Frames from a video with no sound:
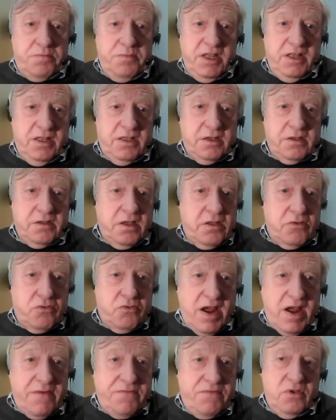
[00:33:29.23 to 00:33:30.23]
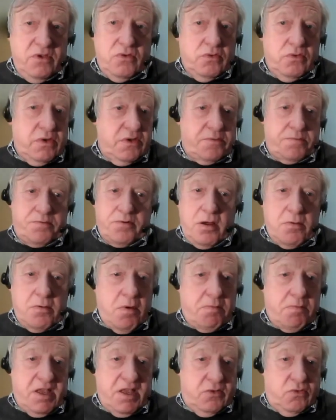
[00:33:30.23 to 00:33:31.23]
million in revenue is
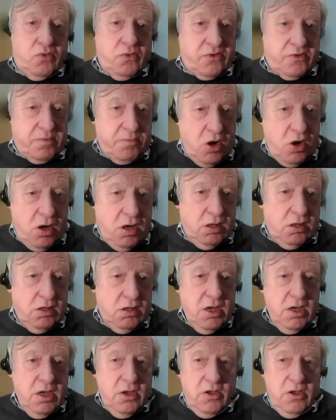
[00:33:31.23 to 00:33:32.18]
probably too small